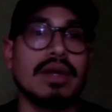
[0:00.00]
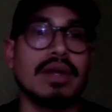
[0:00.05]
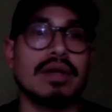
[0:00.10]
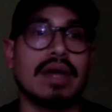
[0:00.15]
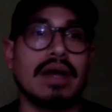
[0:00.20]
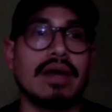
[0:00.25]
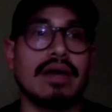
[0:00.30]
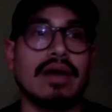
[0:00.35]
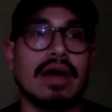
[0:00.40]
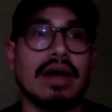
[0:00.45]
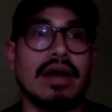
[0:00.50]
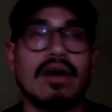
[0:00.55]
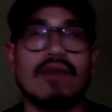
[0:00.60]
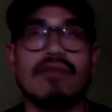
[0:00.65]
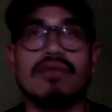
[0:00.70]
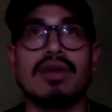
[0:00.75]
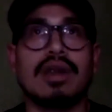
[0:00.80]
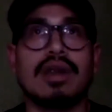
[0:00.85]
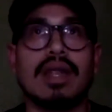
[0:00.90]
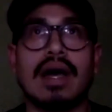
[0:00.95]
I covered
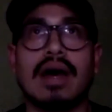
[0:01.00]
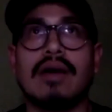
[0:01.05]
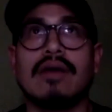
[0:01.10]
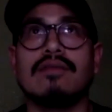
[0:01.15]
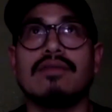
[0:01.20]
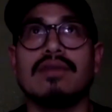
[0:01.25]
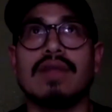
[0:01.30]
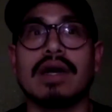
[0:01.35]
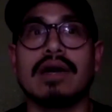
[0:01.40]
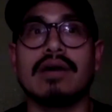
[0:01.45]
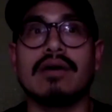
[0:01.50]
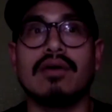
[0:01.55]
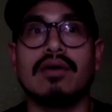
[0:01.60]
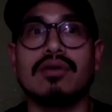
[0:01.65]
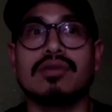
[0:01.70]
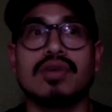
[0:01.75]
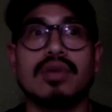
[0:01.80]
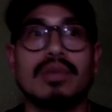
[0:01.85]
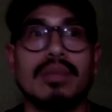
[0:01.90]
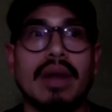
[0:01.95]
a lot of like
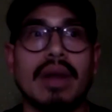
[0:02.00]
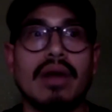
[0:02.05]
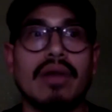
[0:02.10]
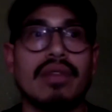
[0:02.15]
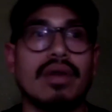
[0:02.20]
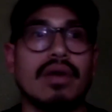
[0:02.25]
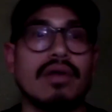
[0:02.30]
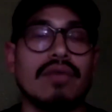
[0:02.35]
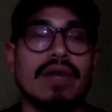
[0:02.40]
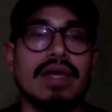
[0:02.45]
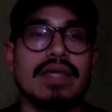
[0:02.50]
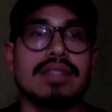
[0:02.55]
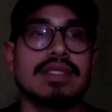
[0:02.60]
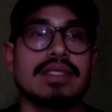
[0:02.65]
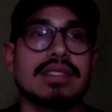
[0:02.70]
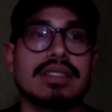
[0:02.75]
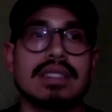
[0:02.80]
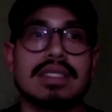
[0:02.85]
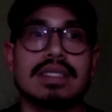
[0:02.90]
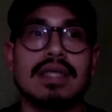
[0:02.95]
ultra marathon races
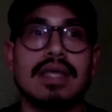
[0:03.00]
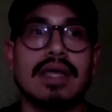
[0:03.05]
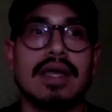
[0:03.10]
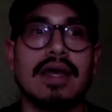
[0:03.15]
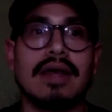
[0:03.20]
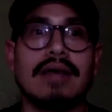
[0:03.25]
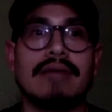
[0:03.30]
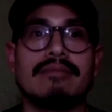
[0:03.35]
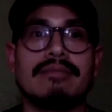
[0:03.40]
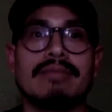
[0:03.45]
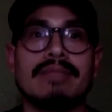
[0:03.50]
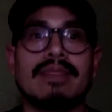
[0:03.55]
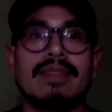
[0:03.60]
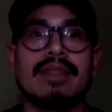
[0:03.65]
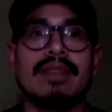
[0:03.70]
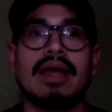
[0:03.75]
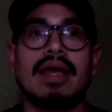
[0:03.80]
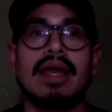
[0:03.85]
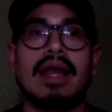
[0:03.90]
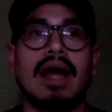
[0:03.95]
and
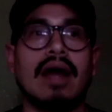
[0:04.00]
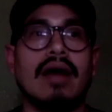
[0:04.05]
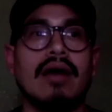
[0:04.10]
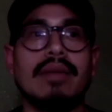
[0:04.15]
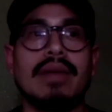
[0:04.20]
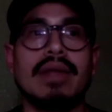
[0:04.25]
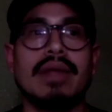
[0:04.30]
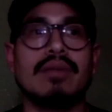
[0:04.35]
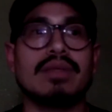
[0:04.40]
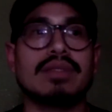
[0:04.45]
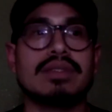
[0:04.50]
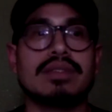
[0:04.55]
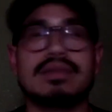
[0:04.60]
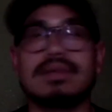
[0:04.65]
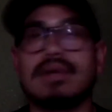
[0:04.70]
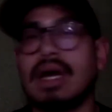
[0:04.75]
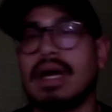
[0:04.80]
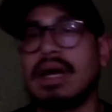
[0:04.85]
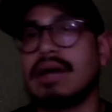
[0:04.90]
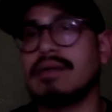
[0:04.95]
Ironman, which
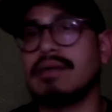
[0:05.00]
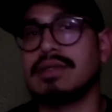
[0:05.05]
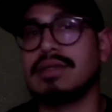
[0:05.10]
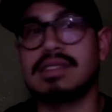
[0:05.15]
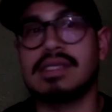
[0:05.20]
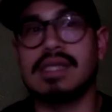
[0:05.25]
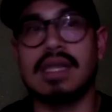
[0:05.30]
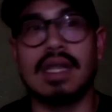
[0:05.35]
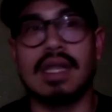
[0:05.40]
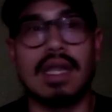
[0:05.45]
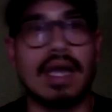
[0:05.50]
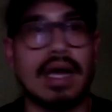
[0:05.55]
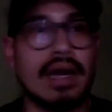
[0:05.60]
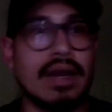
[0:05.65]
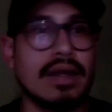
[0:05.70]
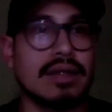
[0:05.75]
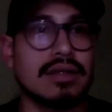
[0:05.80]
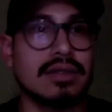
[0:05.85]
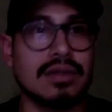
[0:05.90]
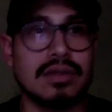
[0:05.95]
I've seen a lot of
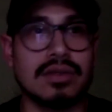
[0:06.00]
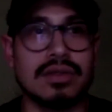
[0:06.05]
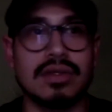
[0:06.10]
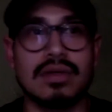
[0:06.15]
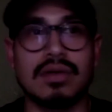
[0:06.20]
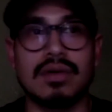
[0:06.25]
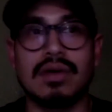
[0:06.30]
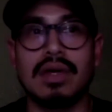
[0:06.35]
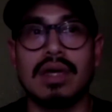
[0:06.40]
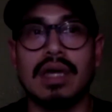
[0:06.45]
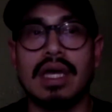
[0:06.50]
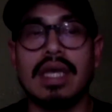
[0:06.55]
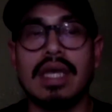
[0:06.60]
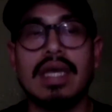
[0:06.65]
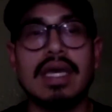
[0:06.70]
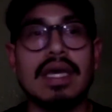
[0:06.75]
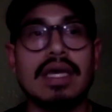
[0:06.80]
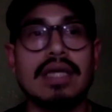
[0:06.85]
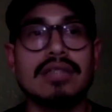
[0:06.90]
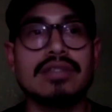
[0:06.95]
exertional heat
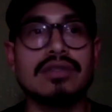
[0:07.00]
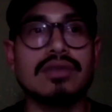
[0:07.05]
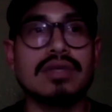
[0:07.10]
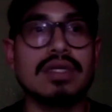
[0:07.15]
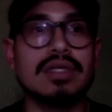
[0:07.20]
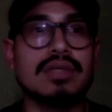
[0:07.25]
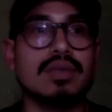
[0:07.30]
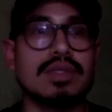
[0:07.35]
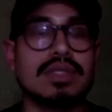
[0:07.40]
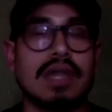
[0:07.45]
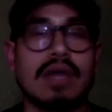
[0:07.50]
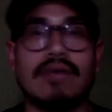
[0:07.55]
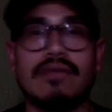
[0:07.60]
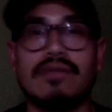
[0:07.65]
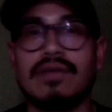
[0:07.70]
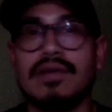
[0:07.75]
injuries, which I feel